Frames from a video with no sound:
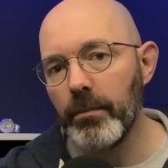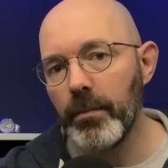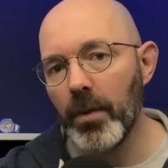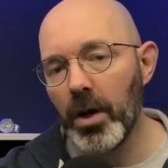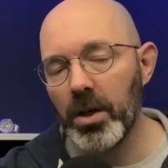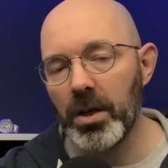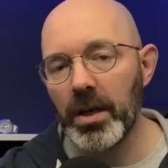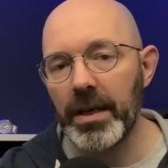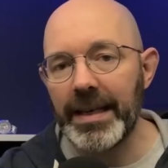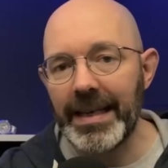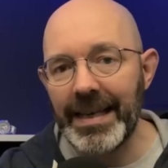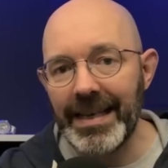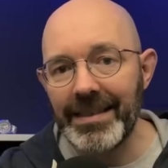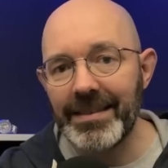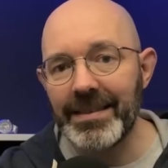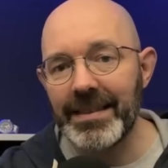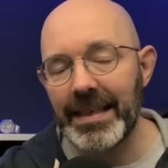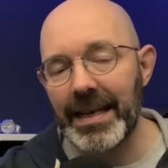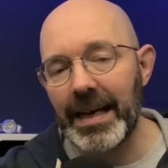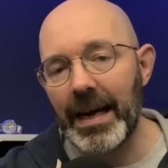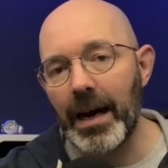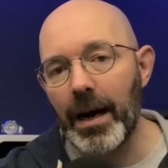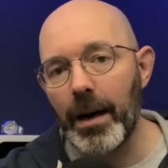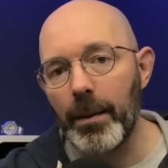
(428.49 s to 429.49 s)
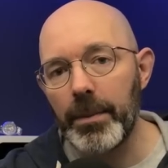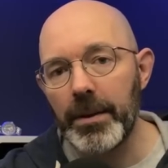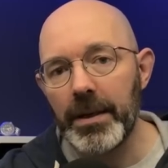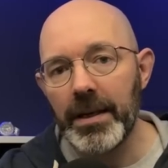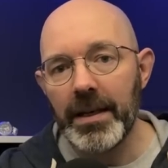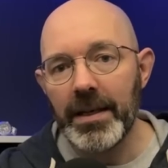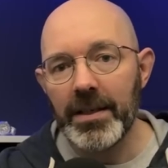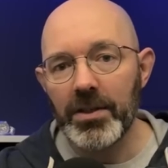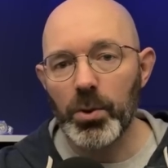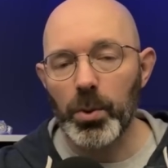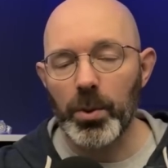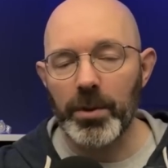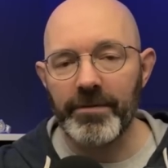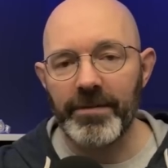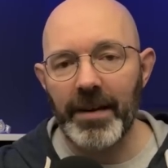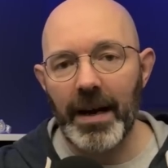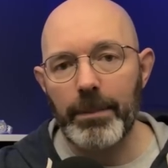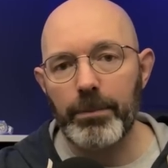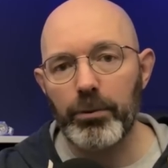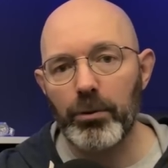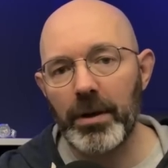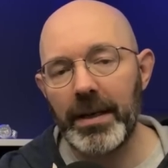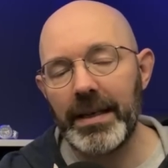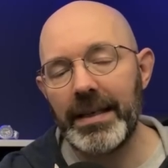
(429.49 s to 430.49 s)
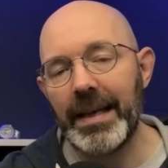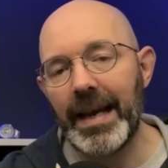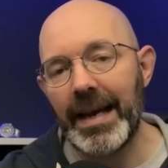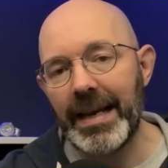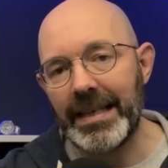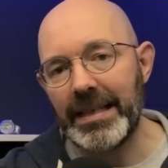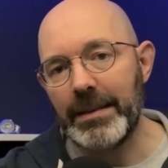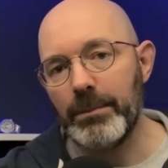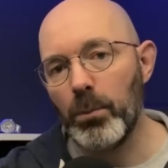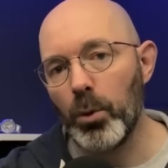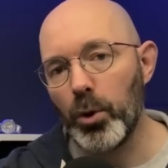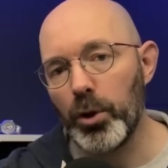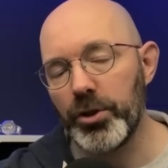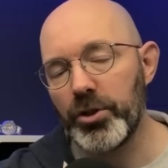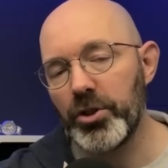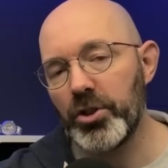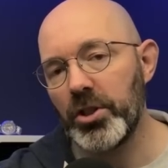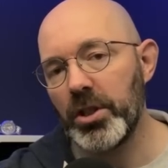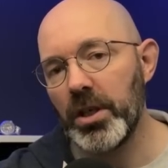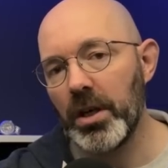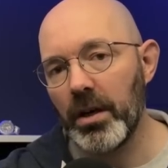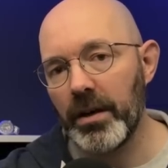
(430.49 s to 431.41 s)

And I heated it up to evaporate any moisture.